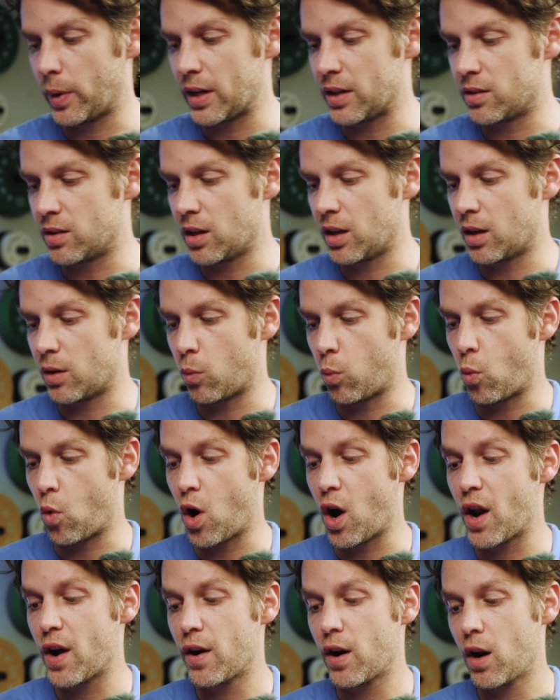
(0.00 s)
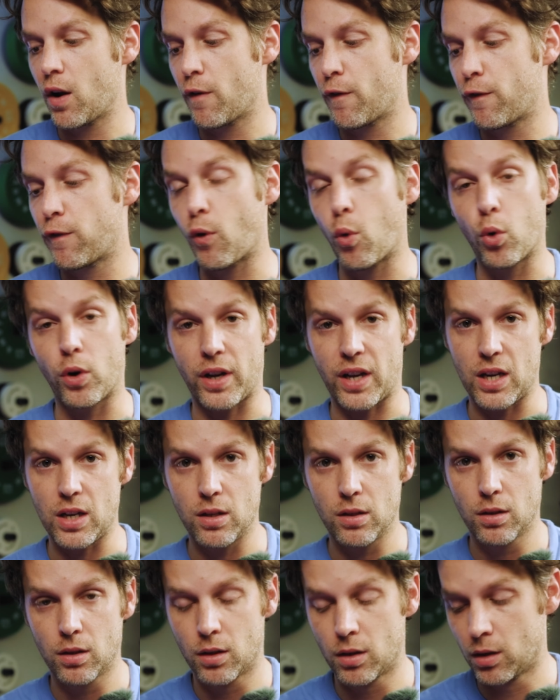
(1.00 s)
we did
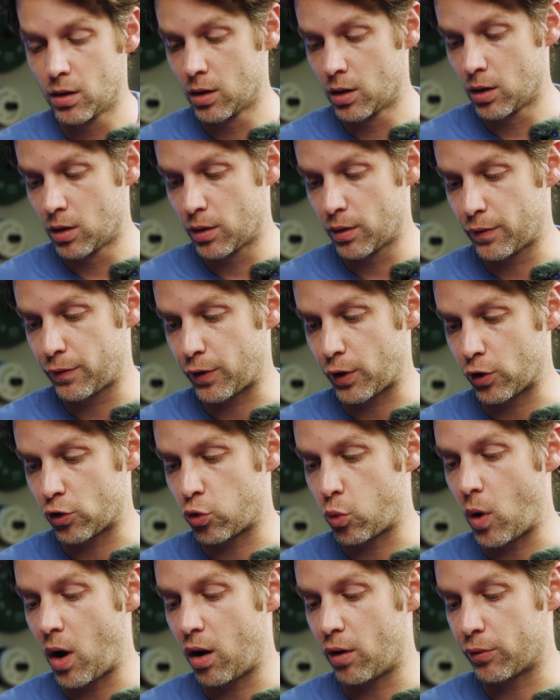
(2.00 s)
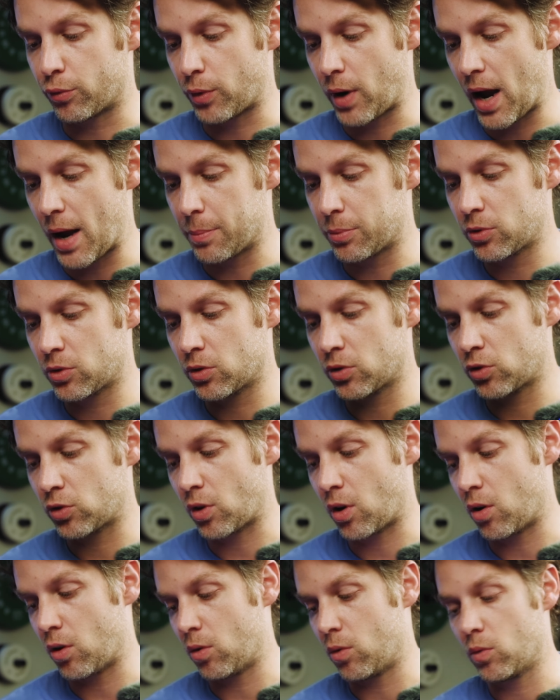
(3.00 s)
140 for 12 reps.
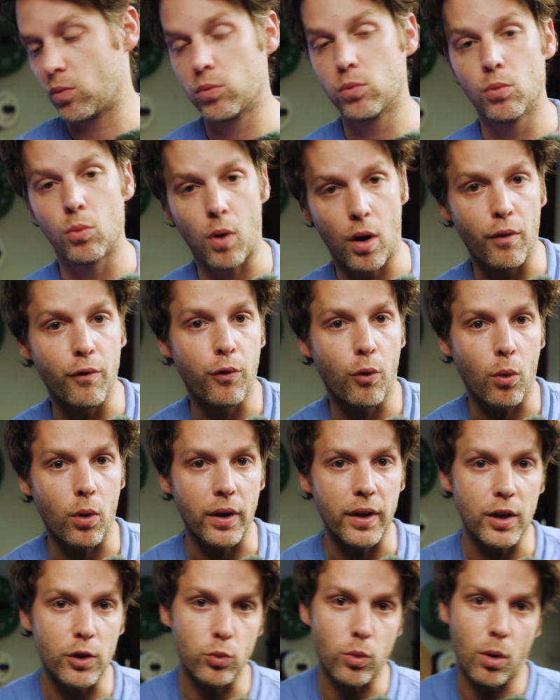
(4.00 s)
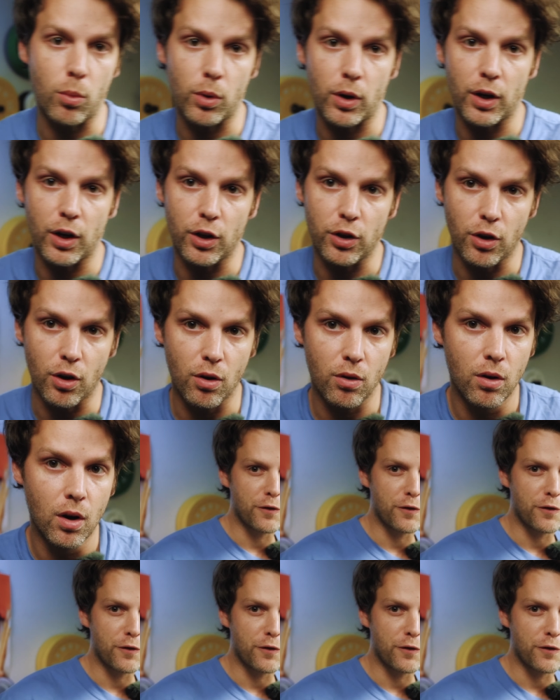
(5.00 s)
So 140 is what we're gonna do.